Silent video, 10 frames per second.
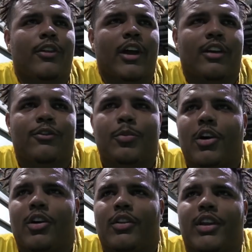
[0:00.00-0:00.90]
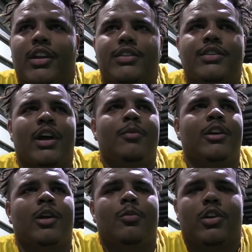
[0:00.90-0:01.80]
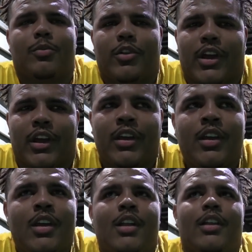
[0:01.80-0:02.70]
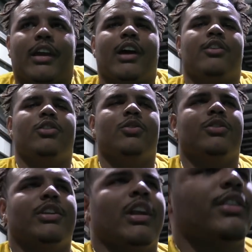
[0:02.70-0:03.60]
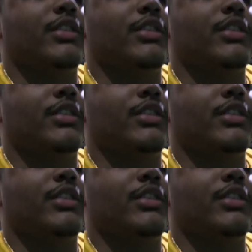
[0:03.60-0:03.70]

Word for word: flag football leagues not being able to play like how the dudes did on